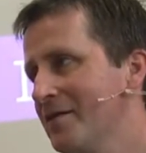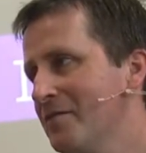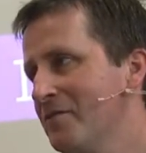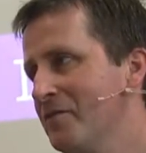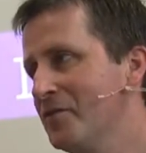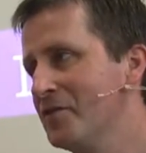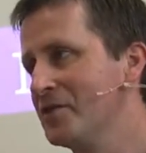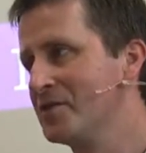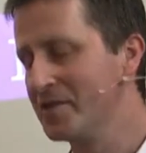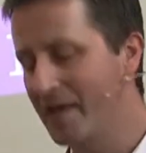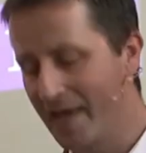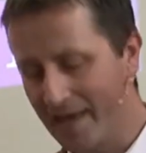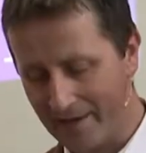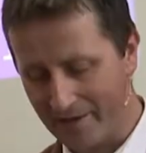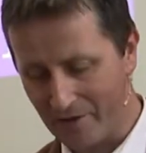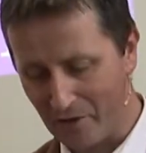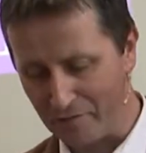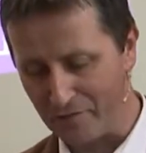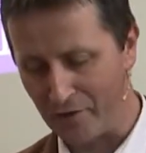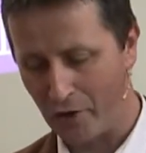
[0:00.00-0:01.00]
for the
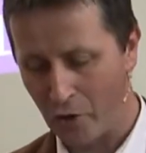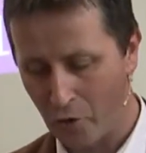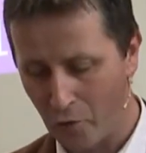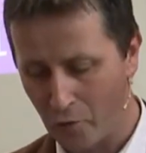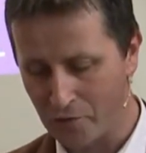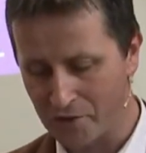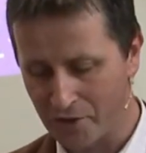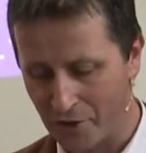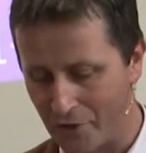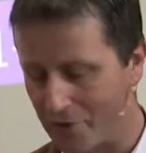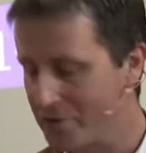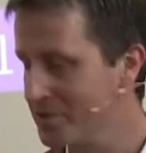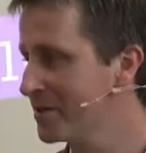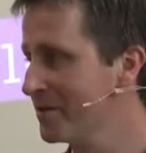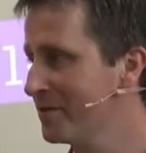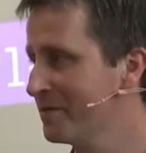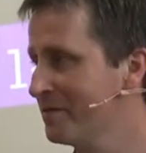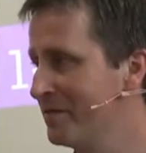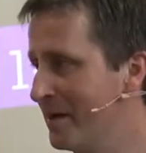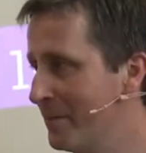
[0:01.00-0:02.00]
sake of the whole church
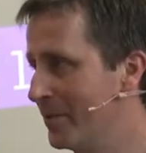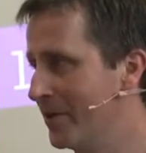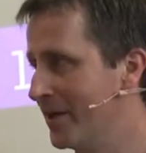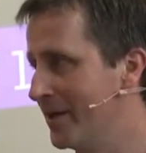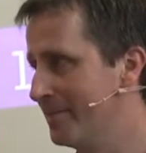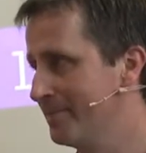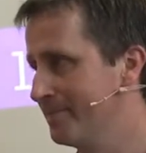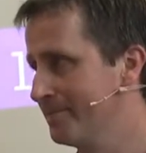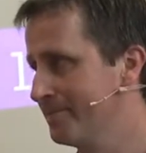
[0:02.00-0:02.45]
family.